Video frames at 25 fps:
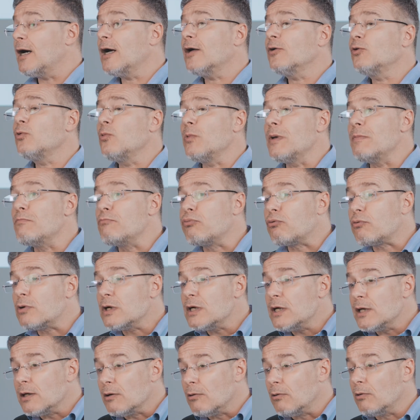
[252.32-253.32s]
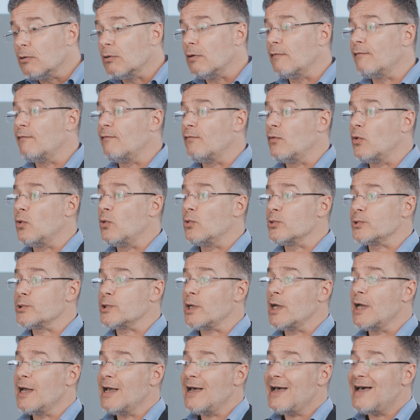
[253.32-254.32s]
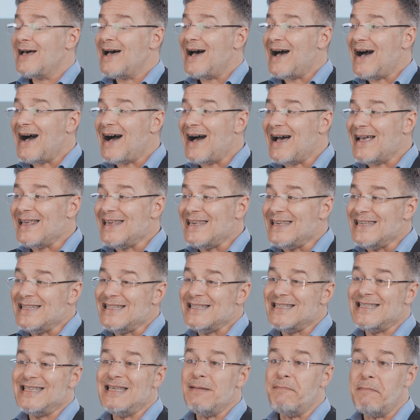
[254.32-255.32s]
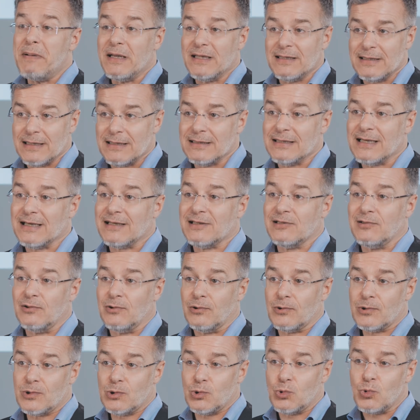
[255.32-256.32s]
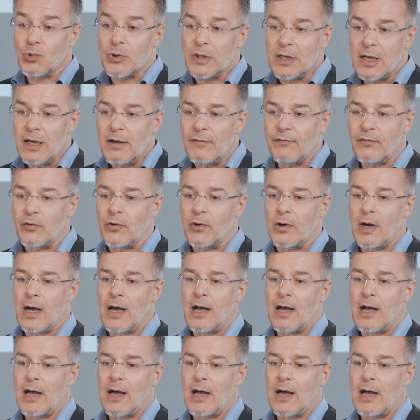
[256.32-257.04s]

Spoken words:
How do we bring all of those independent actors together?